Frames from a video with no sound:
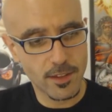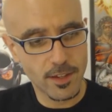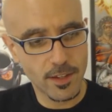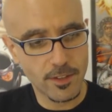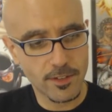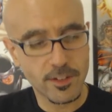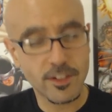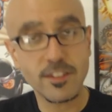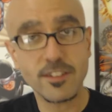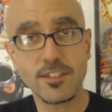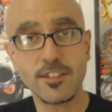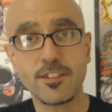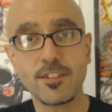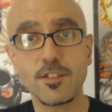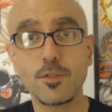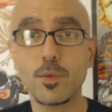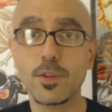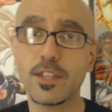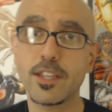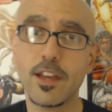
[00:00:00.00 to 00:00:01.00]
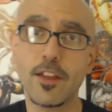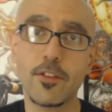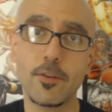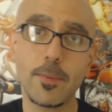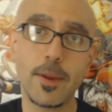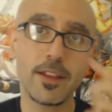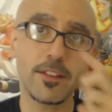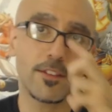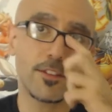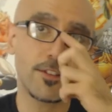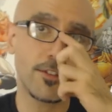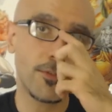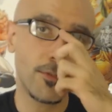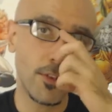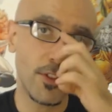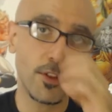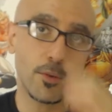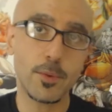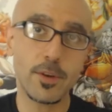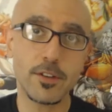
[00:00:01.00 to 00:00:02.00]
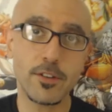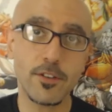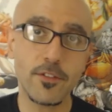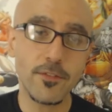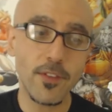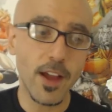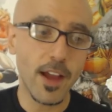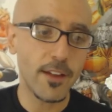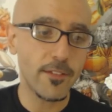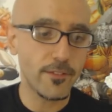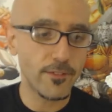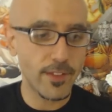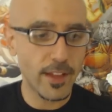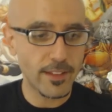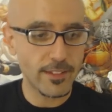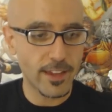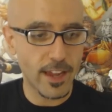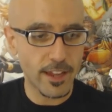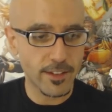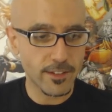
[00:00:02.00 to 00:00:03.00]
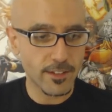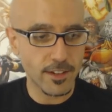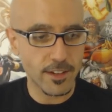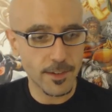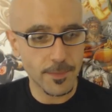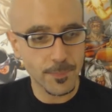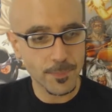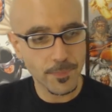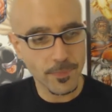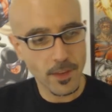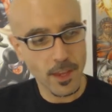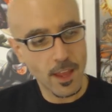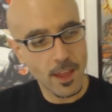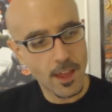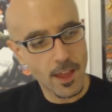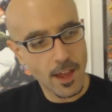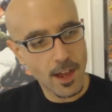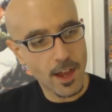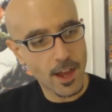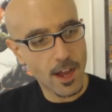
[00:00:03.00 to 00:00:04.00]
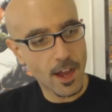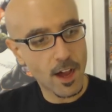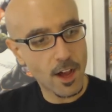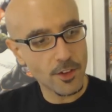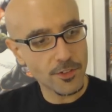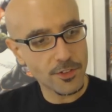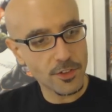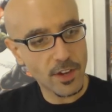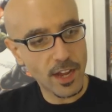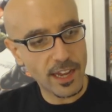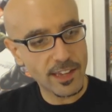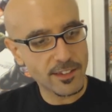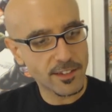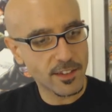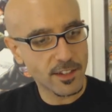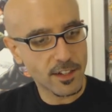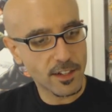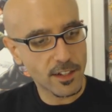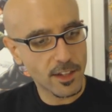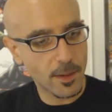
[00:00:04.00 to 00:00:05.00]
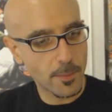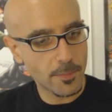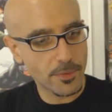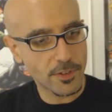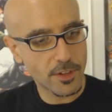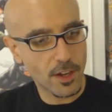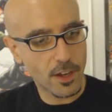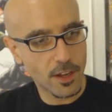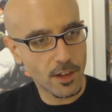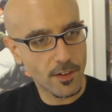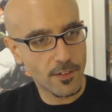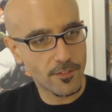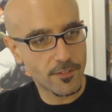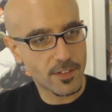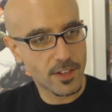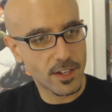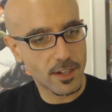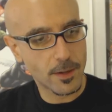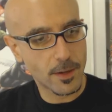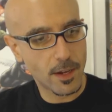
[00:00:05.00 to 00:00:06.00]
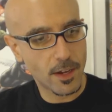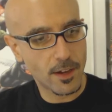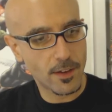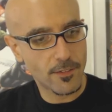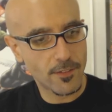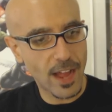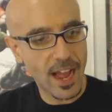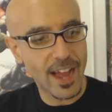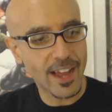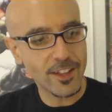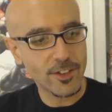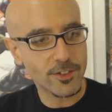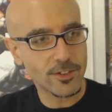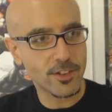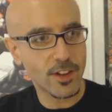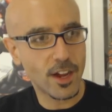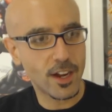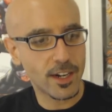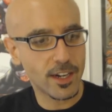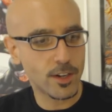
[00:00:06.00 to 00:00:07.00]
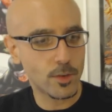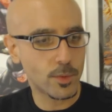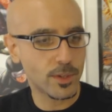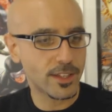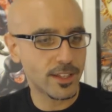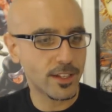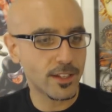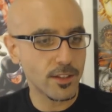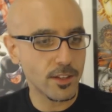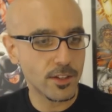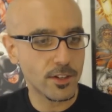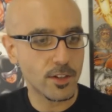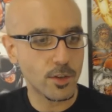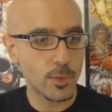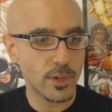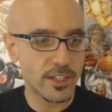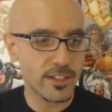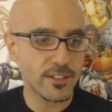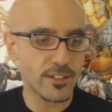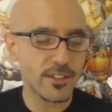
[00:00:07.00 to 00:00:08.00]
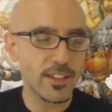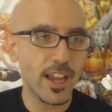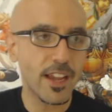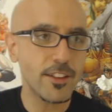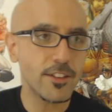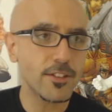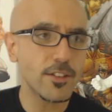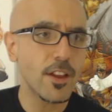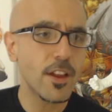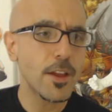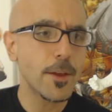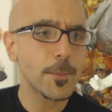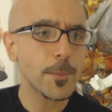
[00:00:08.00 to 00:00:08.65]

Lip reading: is consistent with the other bases for the original five. Fantastic. Also has the clumps of ice on it with the glitter, which is nice.